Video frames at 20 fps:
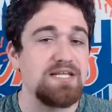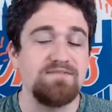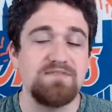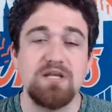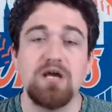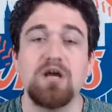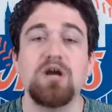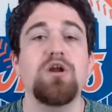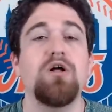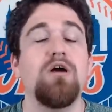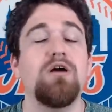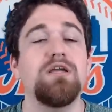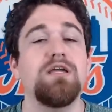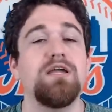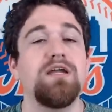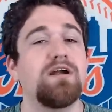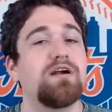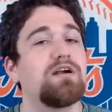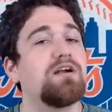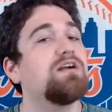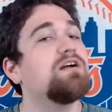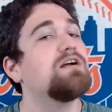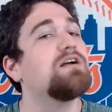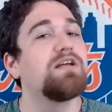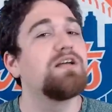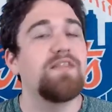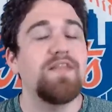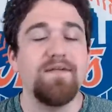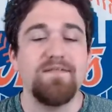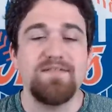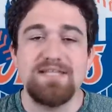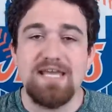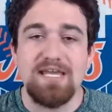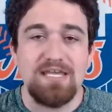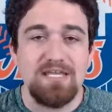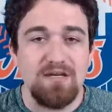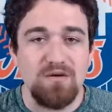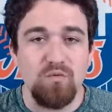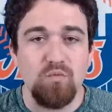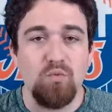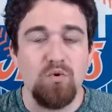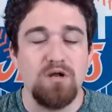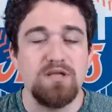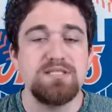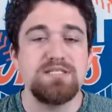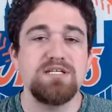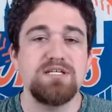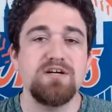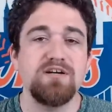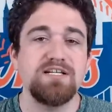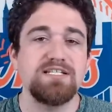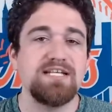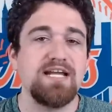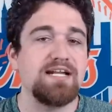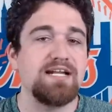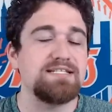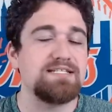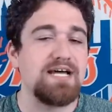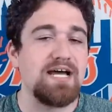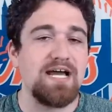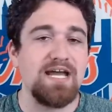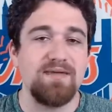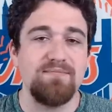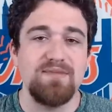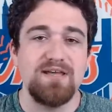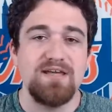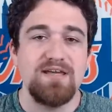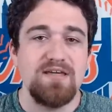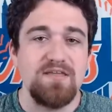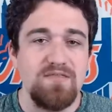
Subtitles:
They've done it all year. They've taken it one series at a time.